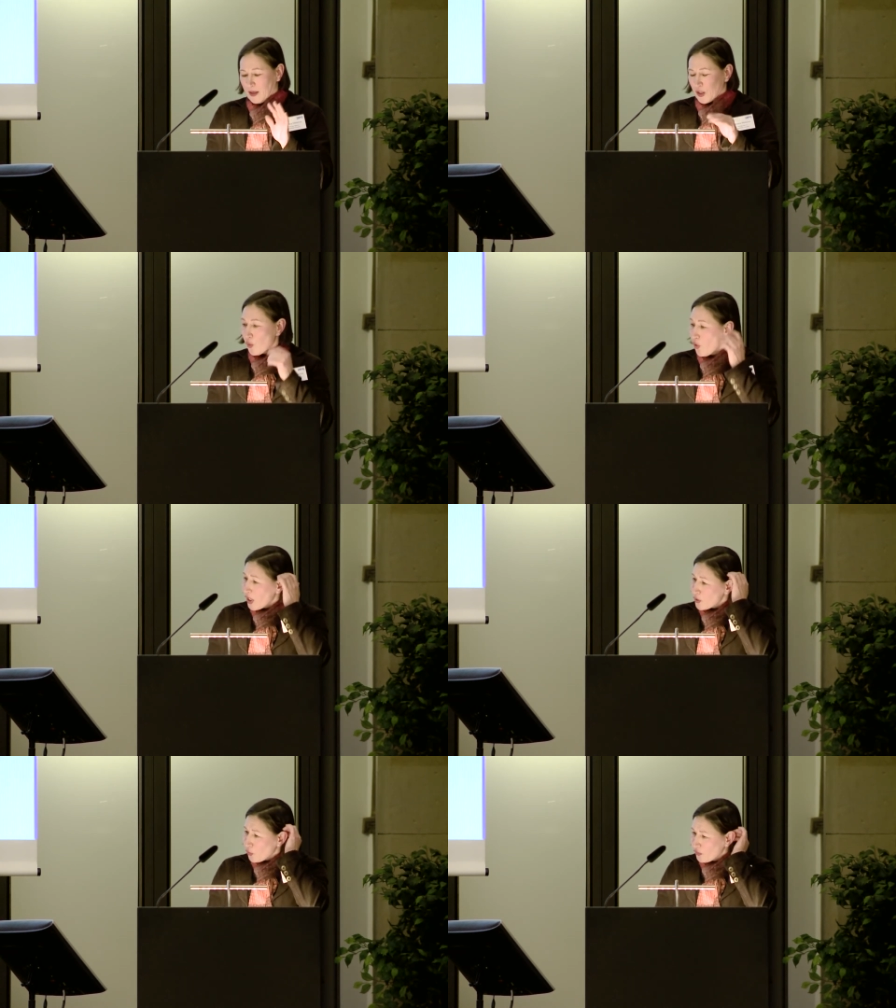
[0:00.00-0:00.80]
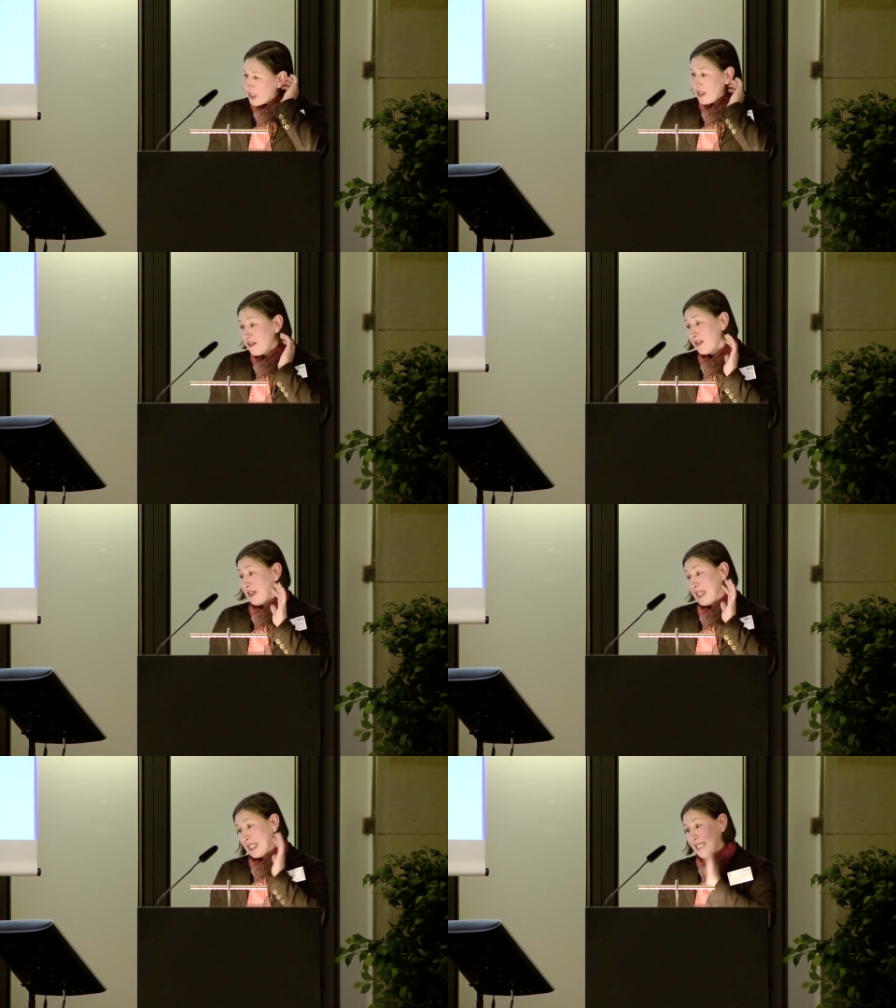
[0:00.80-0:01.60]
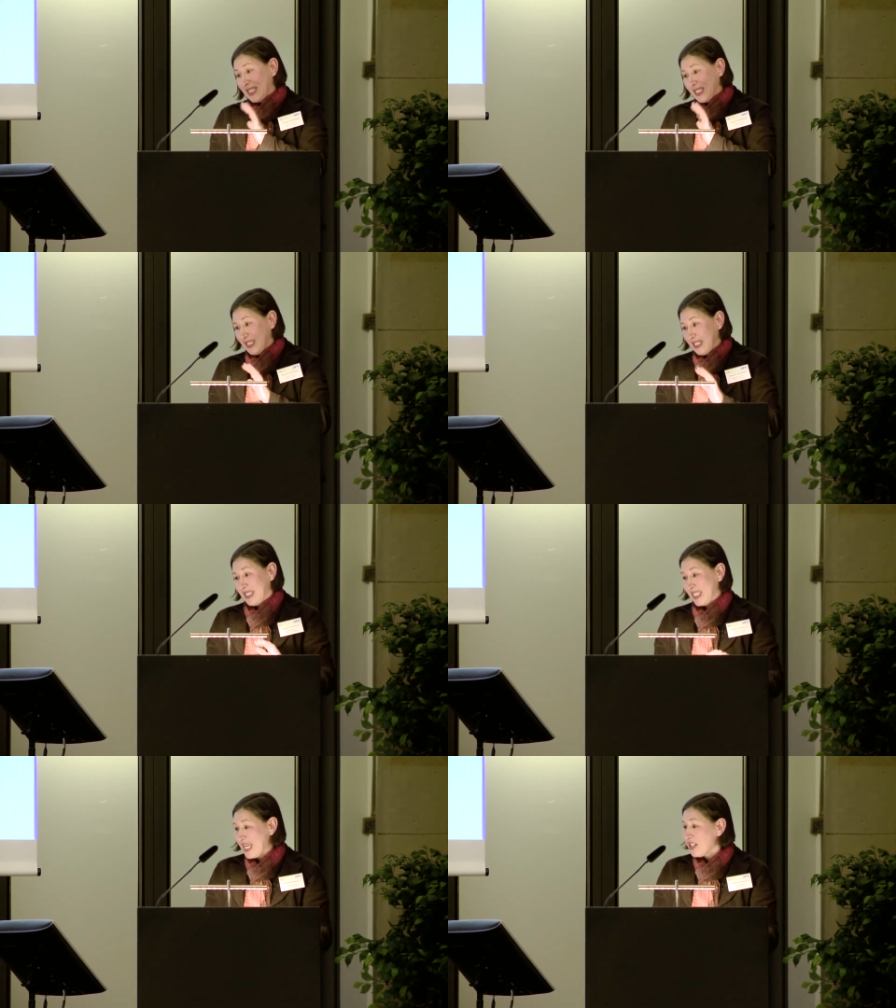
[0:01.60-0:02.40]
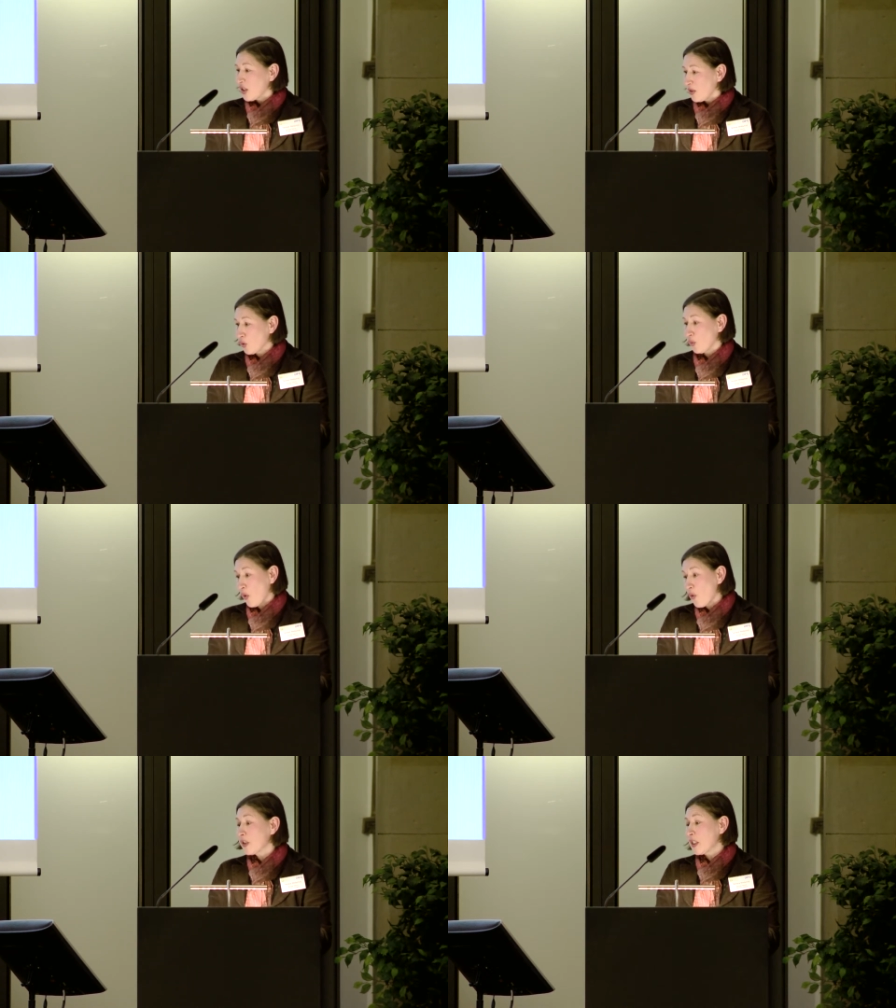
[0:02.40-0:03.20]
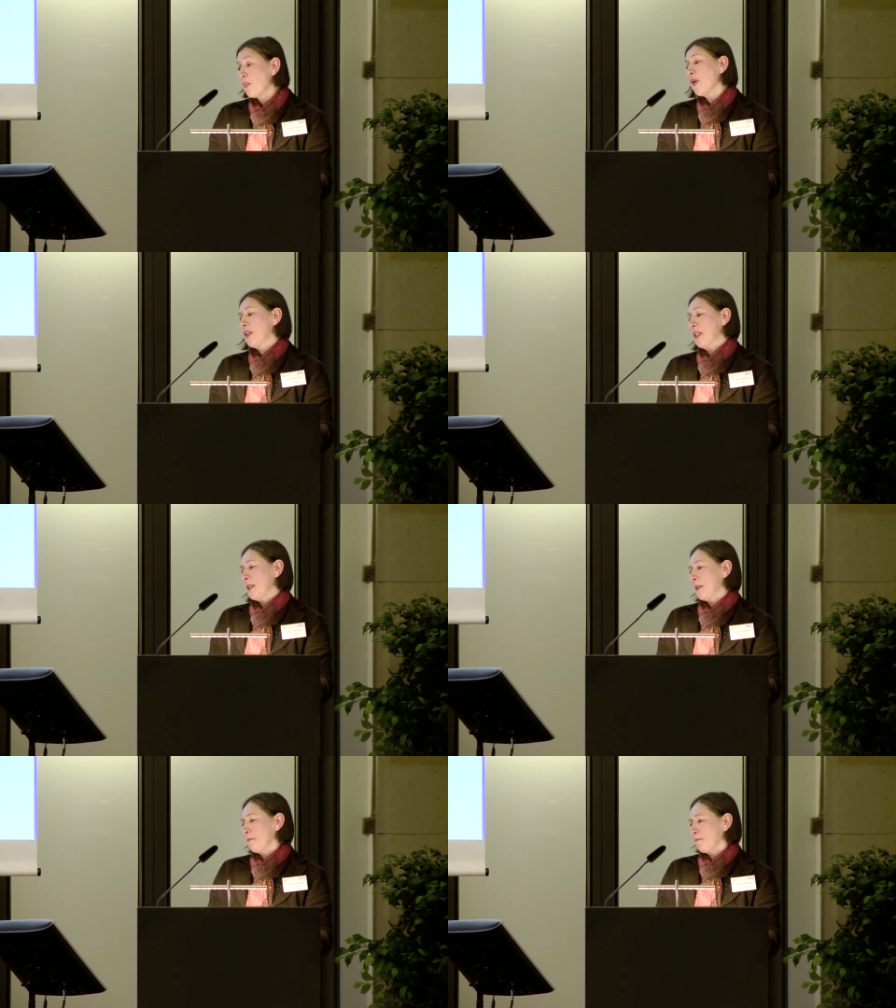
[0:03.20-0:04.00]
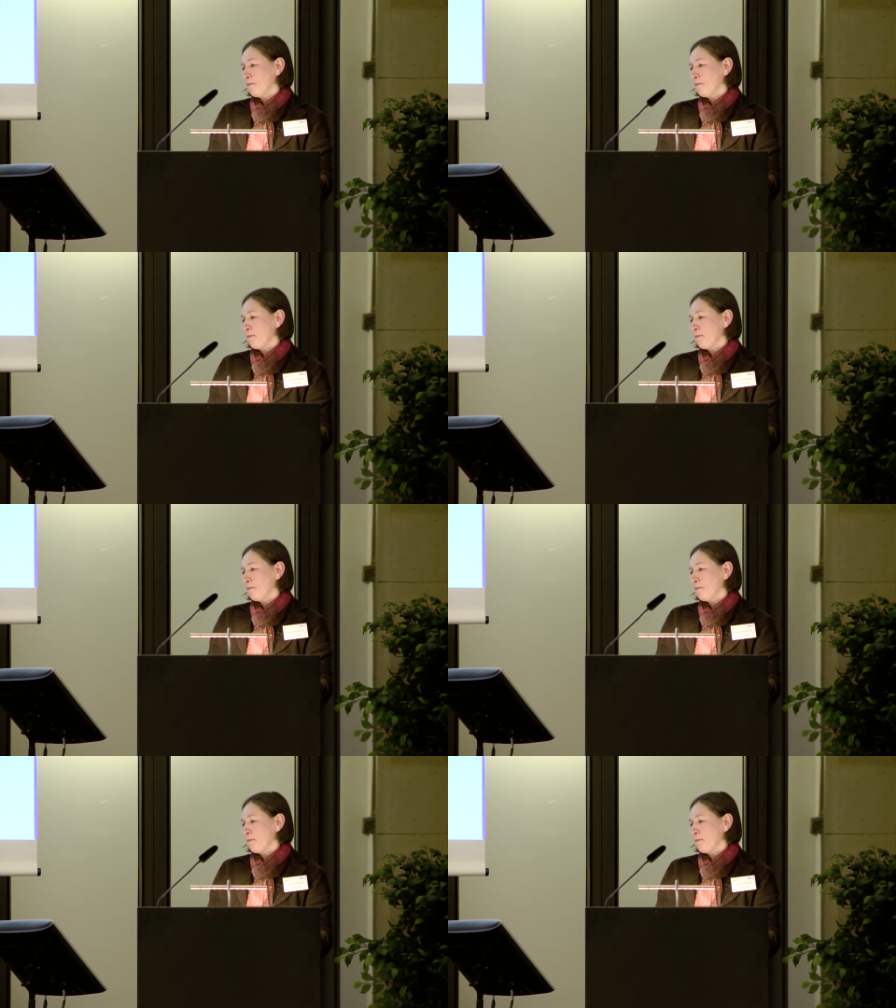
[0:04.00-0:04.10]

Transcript: So all our content gets sent to all these parties.